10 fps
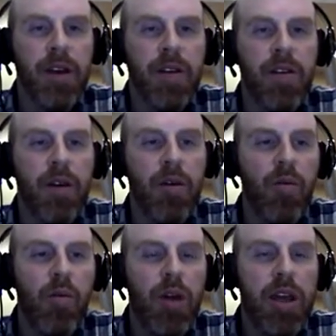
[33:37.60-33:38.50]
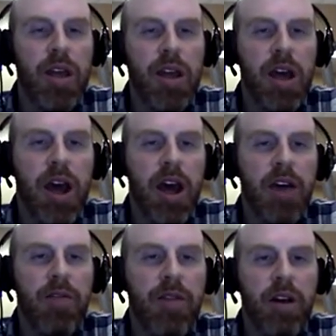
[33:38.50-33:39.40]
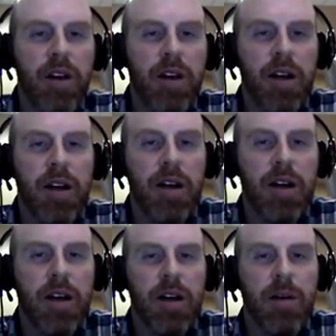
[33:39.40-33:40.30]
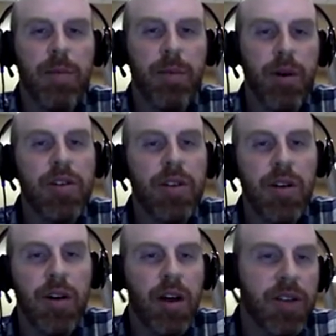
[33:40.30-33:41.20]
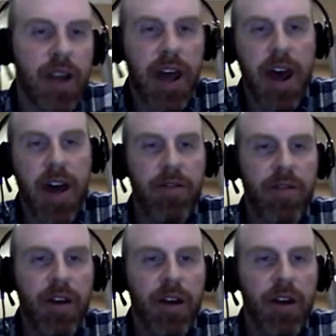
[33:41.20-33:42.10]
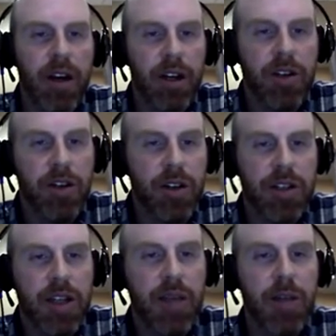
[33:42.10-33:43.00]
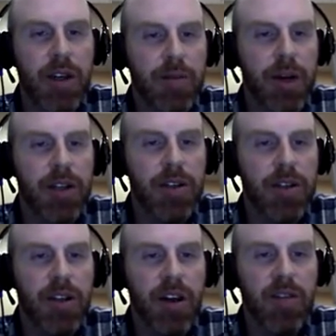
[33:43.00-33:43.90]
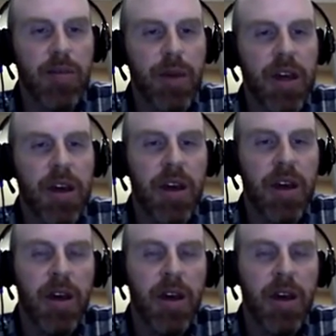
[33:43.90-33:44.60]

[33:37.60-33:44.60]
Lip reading: So we have produced neurons that have a stably expressed GFP,